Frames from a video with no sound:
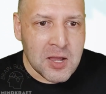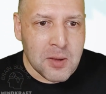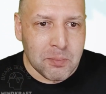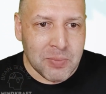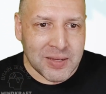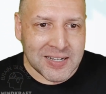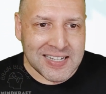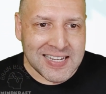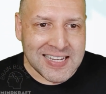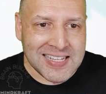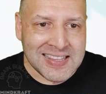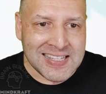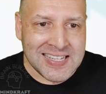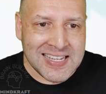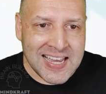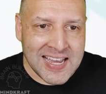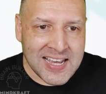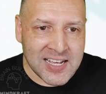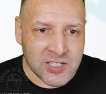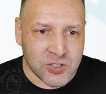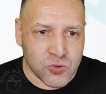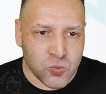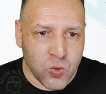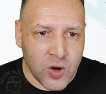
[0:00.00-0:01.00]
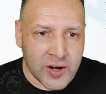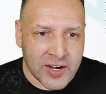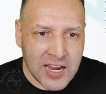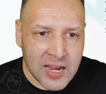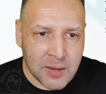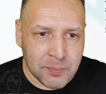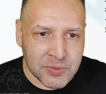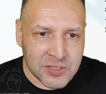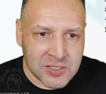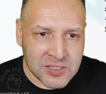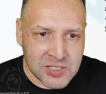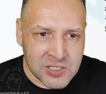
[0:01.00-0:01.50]
But in the end, what
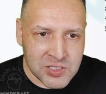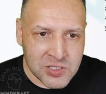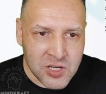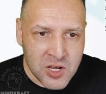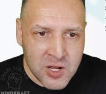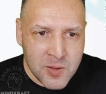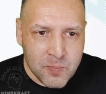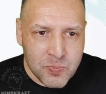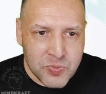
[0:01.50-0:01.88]
happened is